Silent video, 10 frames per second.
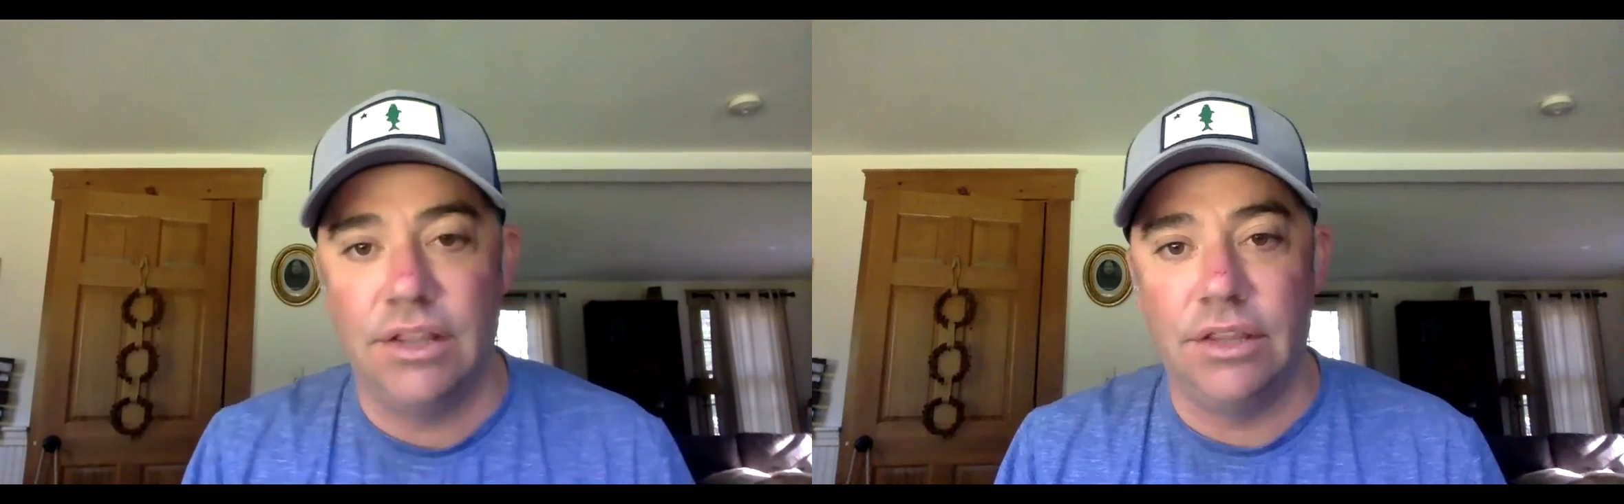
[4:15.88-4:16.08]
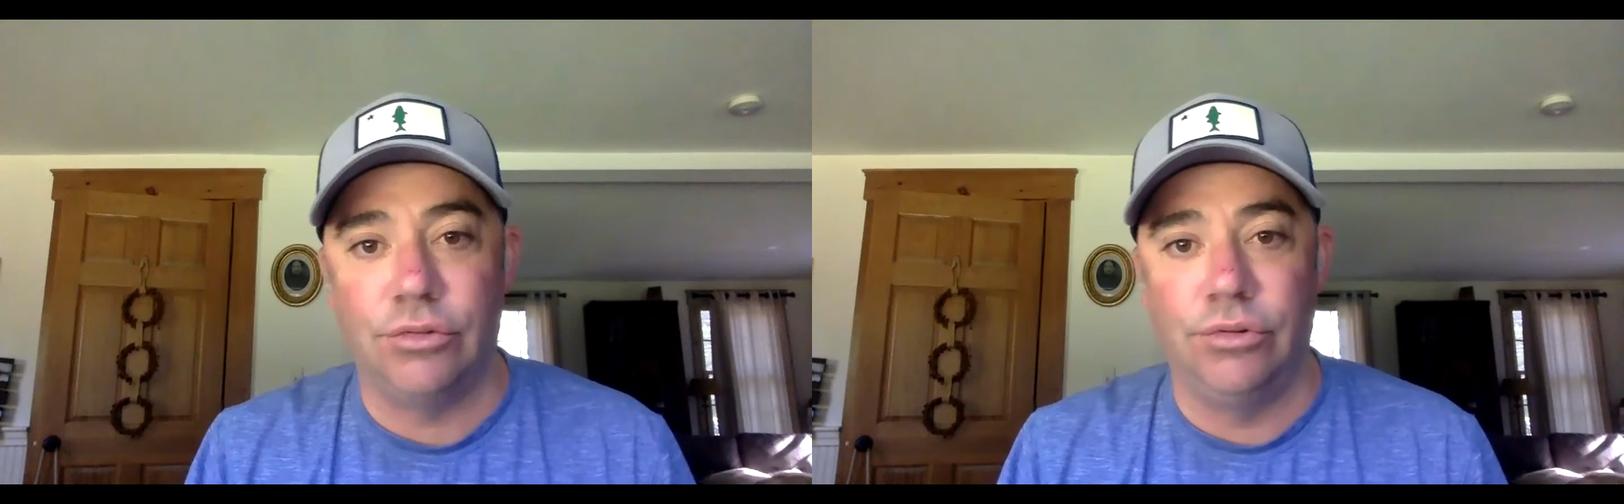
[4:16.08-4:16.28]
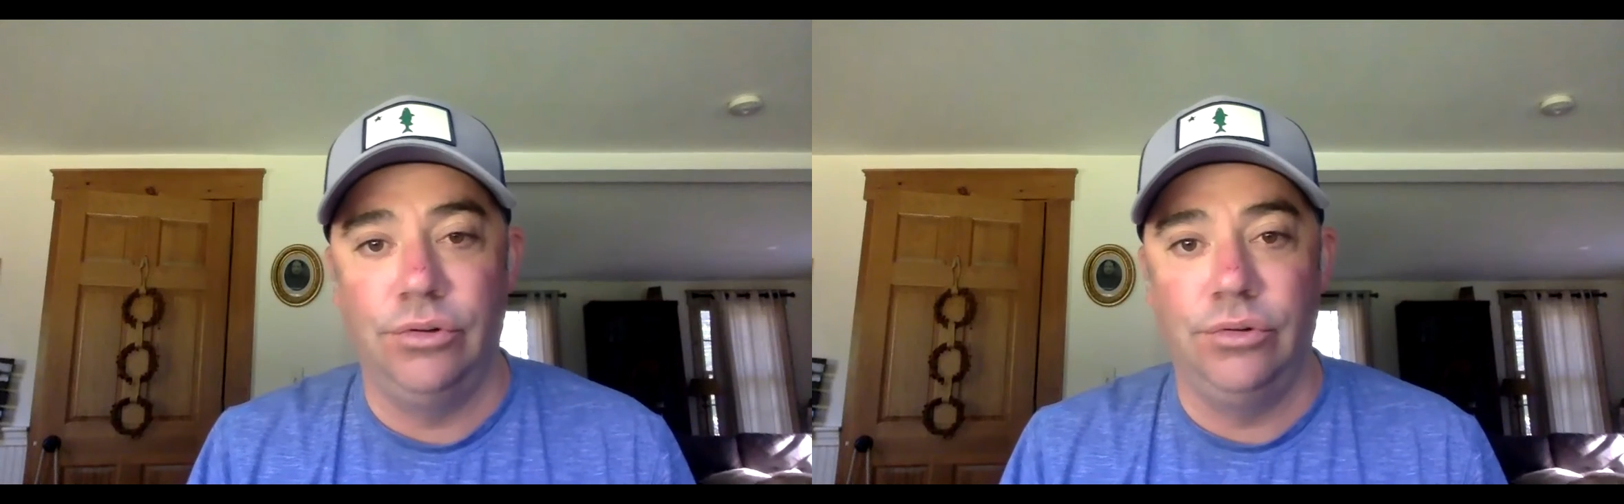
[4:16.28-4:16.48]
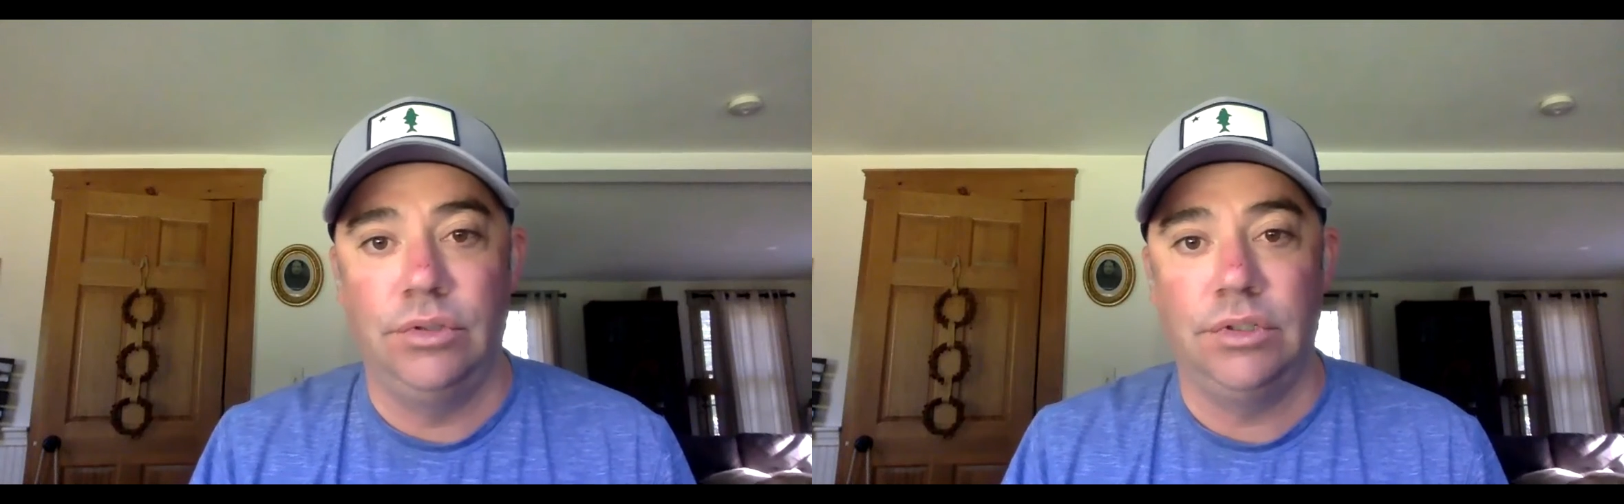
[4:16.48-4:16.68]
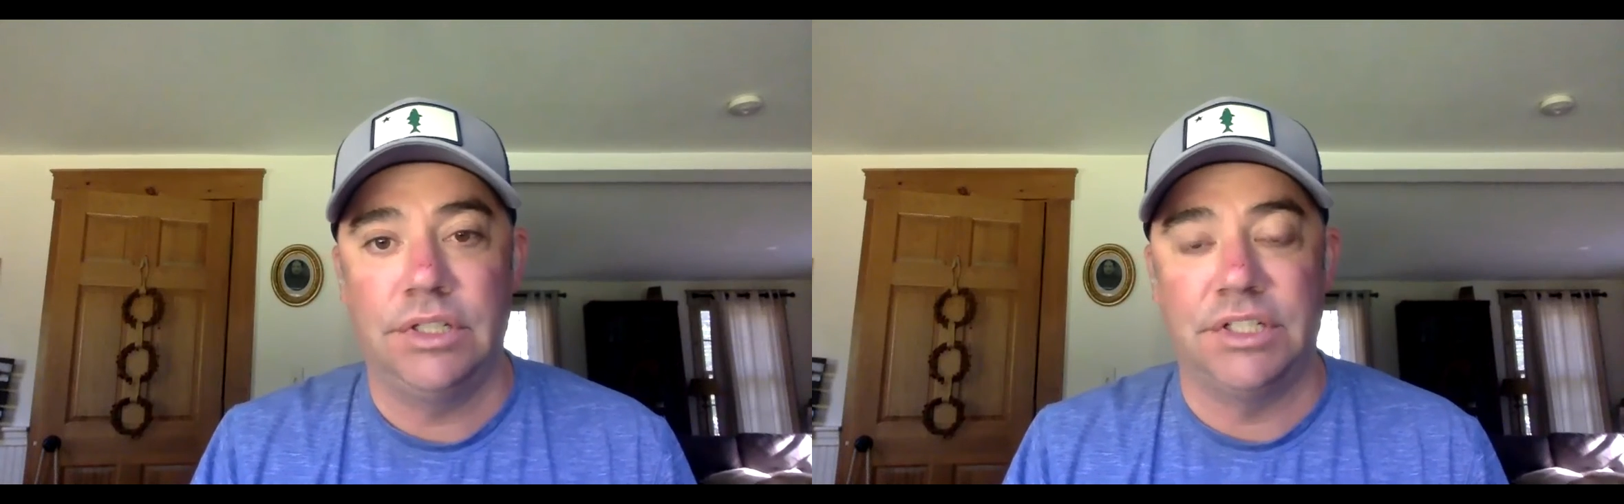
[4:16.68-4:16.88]
through
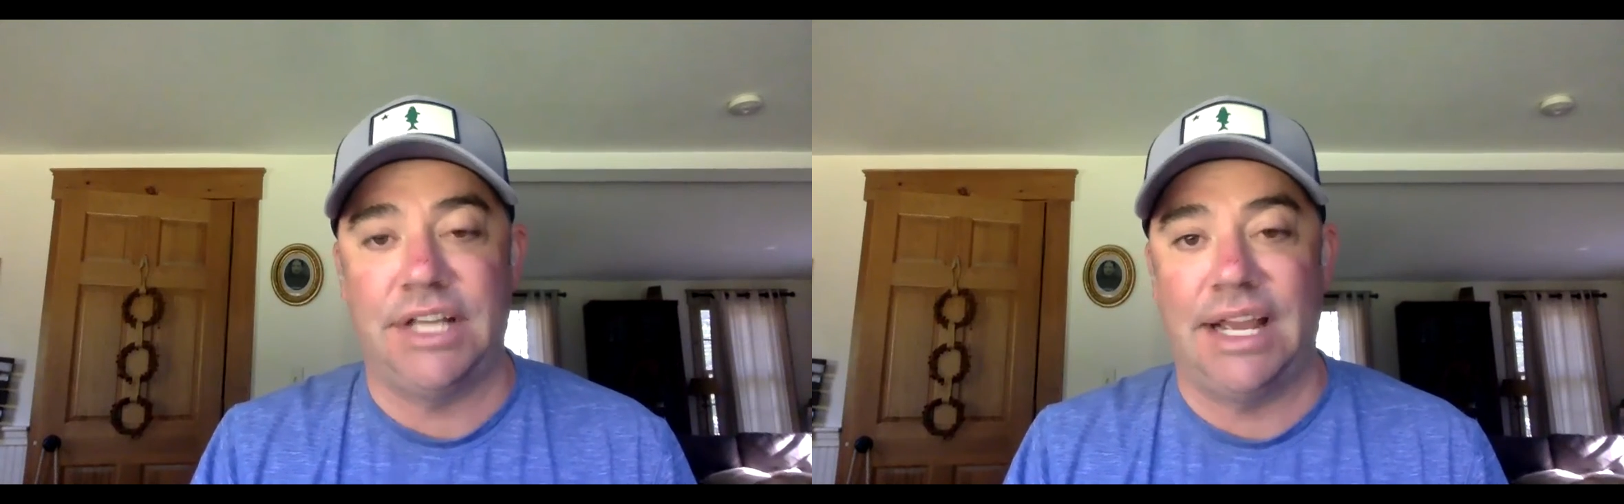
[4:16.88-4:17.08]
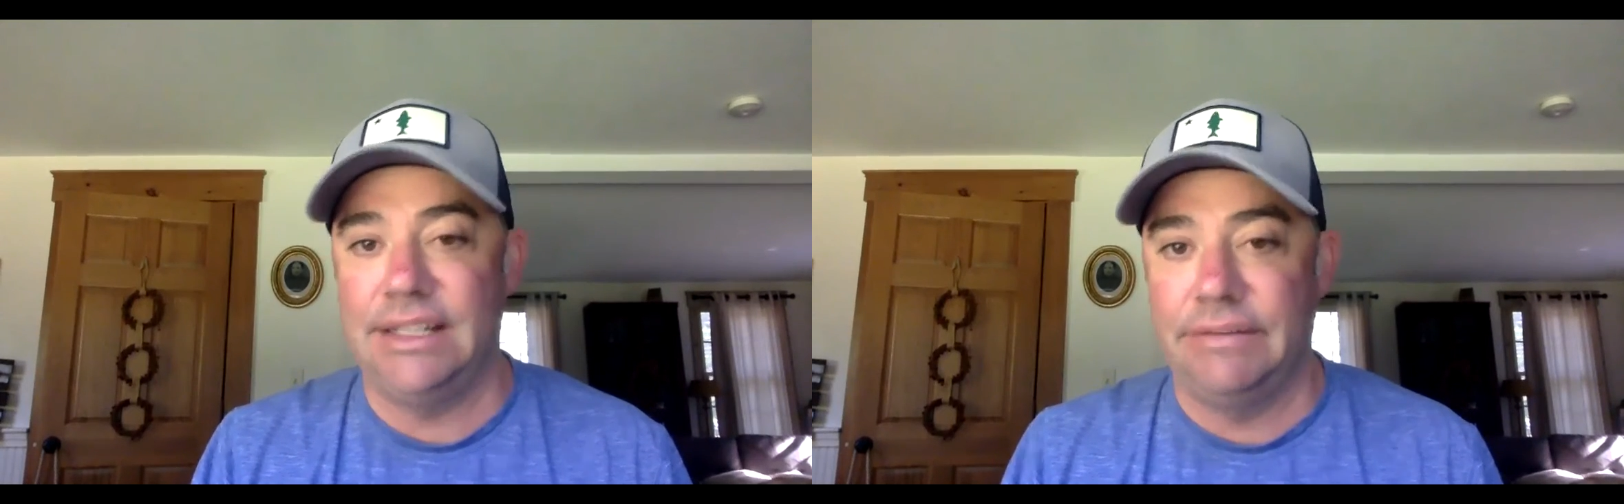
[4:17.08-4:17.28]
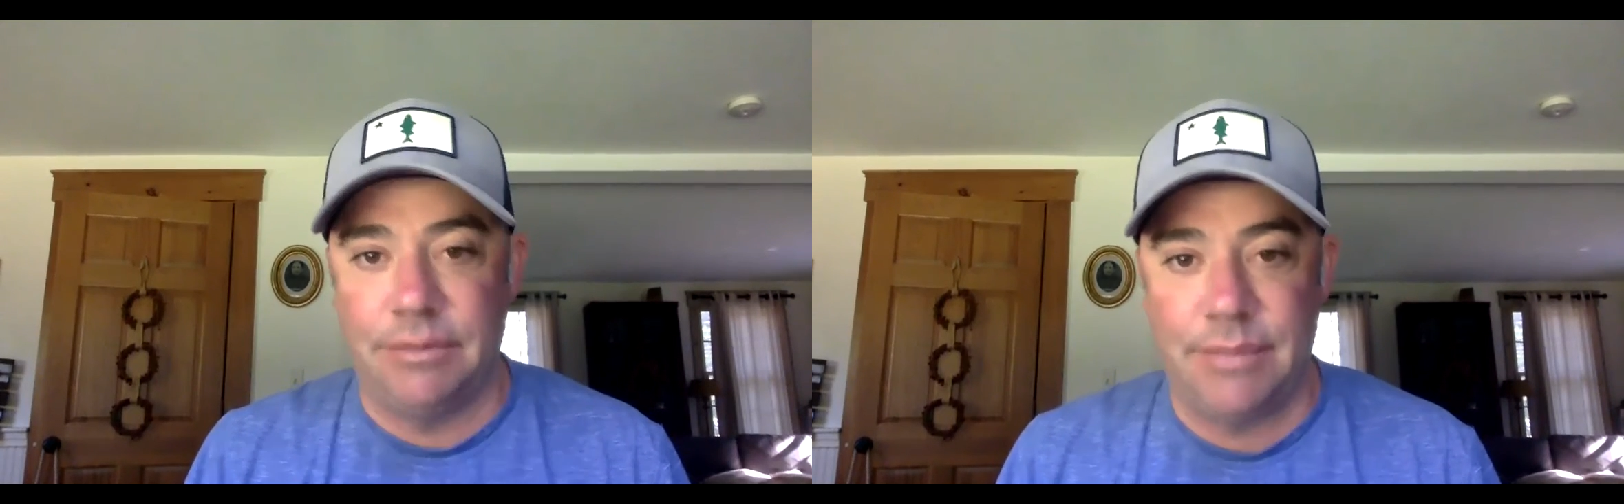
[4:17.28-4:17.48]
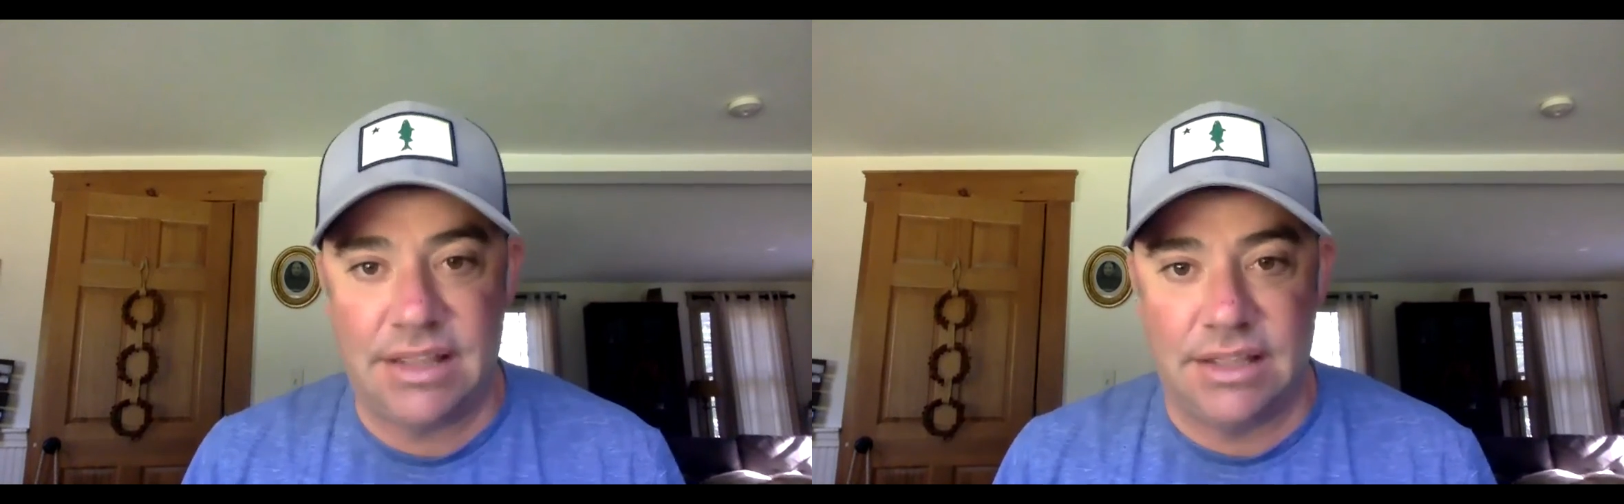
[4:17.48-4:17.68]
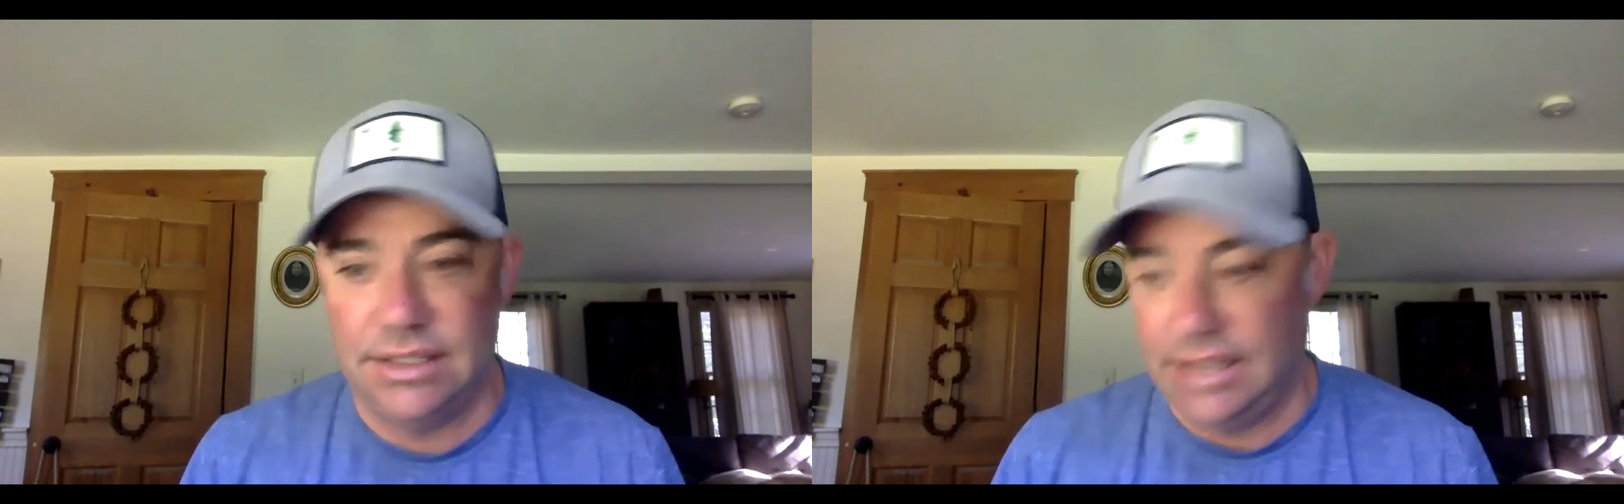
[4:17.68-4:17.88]
the scientific method.